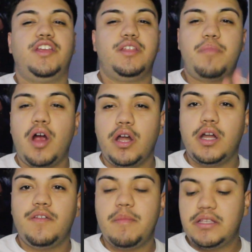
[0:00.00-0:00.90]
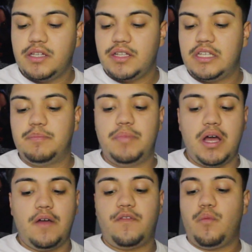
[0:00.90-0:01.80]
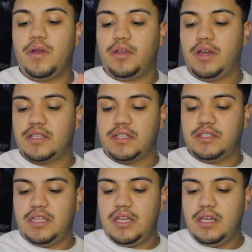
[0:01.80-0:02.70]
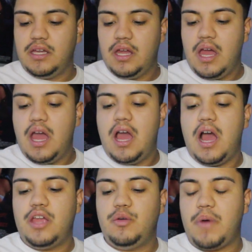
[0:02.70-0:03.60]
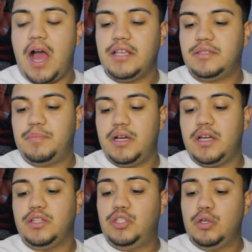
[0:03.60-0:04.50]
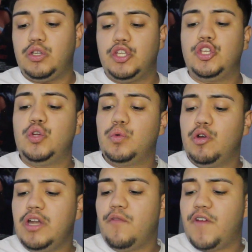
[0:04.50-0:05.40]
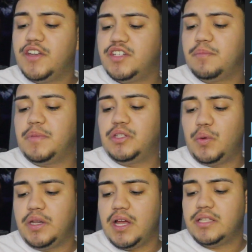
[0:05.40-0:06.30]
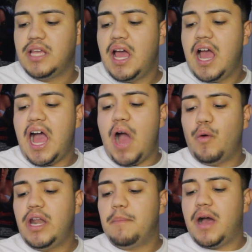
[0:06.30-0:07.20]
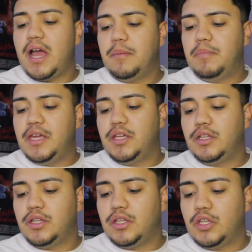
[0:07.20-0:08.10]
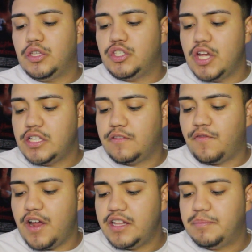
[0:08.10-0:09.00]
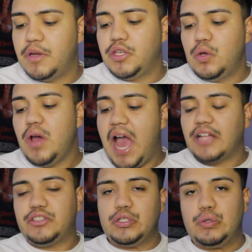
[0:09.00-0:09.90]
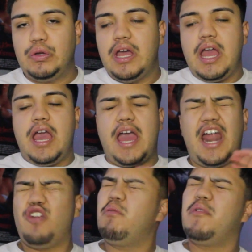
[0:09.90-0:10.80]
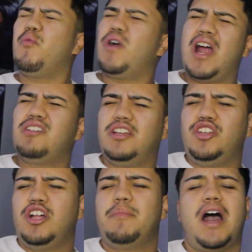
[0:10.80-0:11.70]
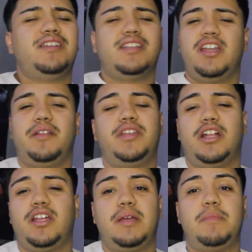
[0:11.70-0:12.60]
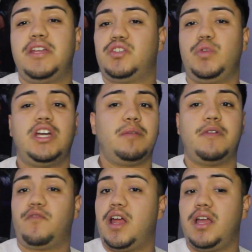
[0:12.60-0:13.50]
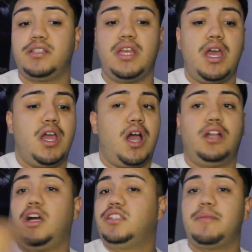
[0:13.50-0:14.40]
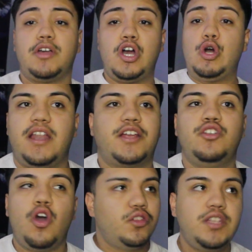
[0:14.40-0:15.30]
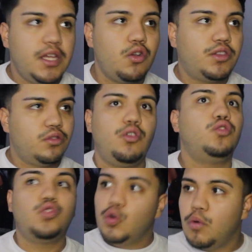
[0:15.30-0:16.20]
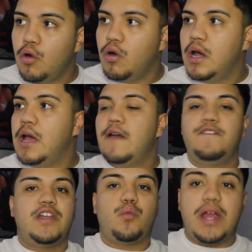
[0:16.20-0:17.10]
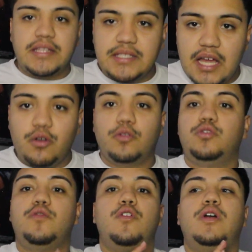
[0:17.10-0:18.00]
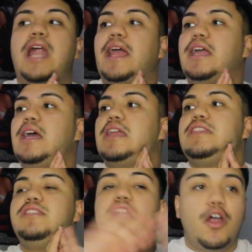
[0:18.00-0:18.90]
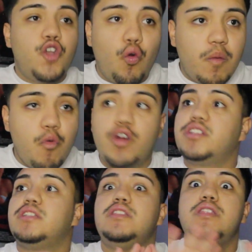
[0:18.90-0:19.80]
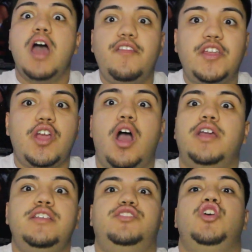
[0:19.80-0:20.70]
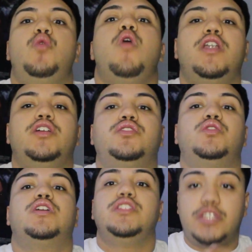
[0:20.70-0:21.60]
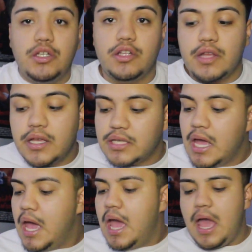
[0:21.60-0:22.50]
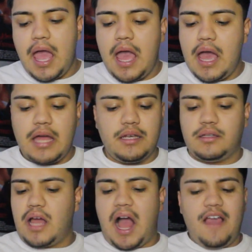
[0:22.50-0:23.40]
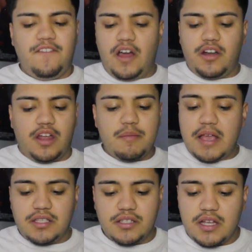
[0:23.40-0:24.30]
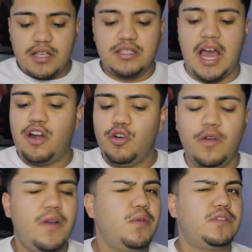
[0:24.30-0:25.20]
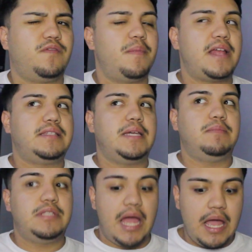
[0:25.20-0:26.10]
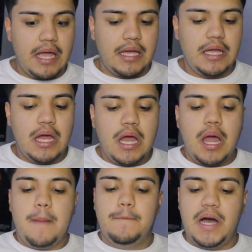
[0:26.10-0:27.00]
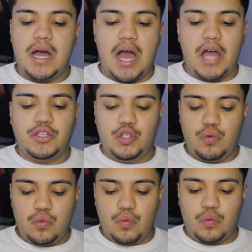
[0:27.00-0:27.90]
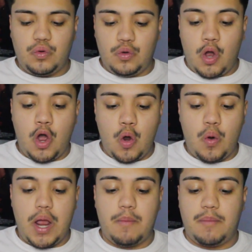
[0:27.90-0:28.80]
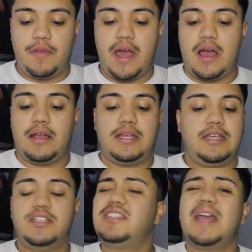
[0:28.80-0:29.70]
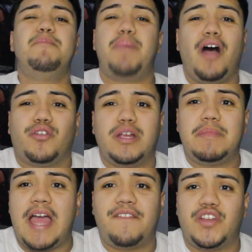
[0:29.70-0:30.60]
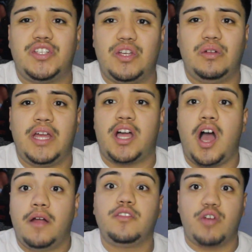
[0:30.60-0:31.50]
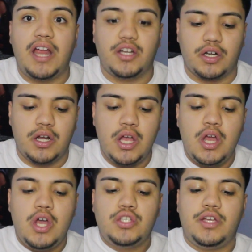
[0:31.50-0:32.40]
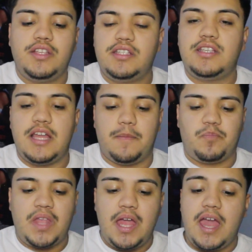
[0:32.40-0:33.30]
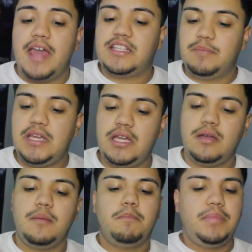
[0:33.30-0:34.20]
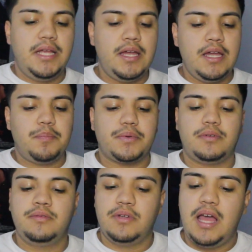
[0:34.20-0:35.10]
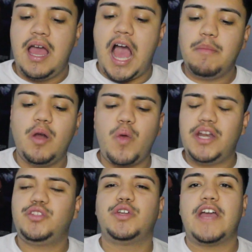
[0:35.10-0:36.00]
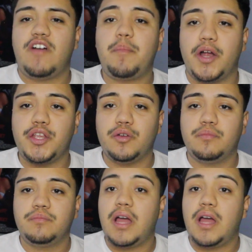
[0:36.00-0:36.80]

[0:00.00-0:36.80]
the other part of the message. But from what you guys can see, I put, dude, you ruined a friendship between us. I wouldn't mind being just friends, but you had to. And I don't remember what else I told him, but I just ended up telling him, bitch, we could have been friends a long time ago. Like, no tuvo vergüenza, no tuvo, like, no remorse, nothing, y'all. He still wanted to continue this. And I found other messages. I don't know if it was from that same day, but I do know and remember that he just kept bothering me after still, like, on Grindr. So this is him. It's me, bleep. I'm not ready to give up on you.